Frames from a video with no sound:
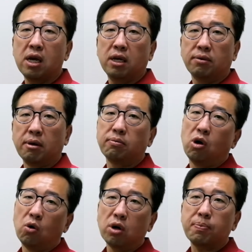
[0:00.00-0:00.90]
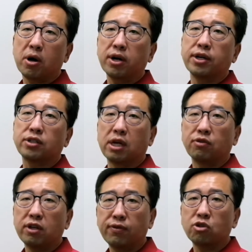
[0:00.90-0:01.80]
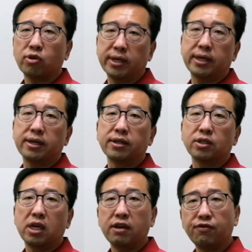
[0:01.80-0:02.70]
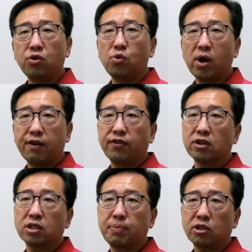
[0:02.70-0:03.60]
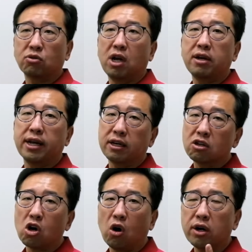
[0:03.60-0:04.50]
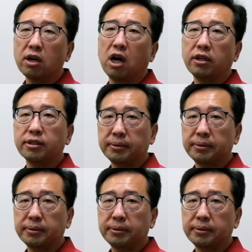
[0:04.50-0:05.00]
Now, only part is that really tricky is if you have a special lot like corner lot.